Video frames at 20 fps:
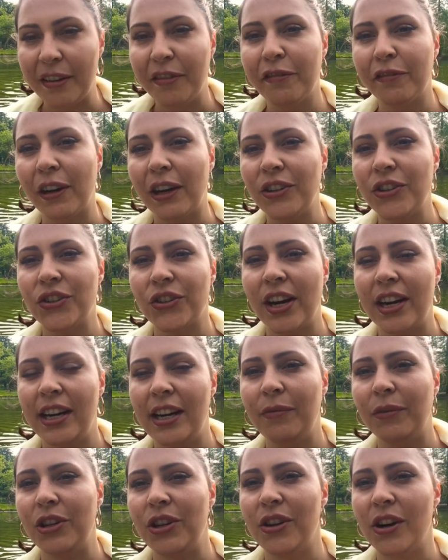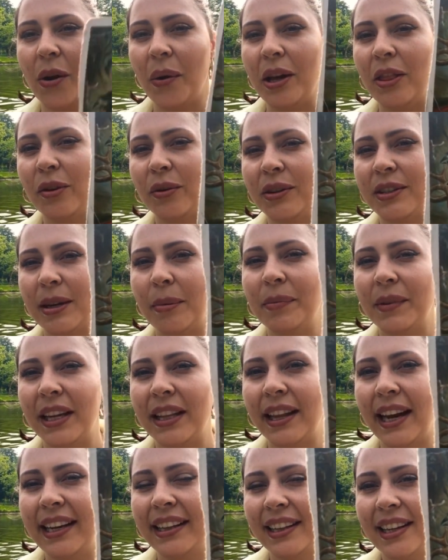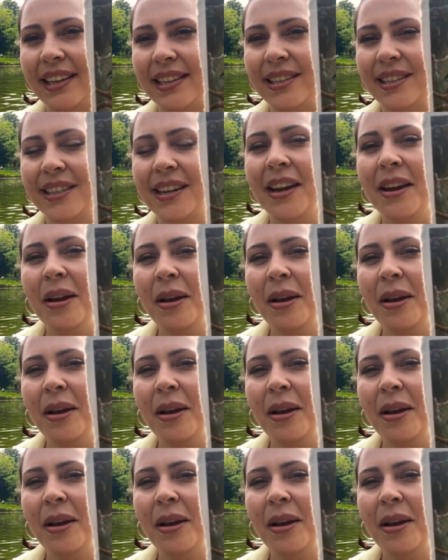frustrating when you're going through something like this.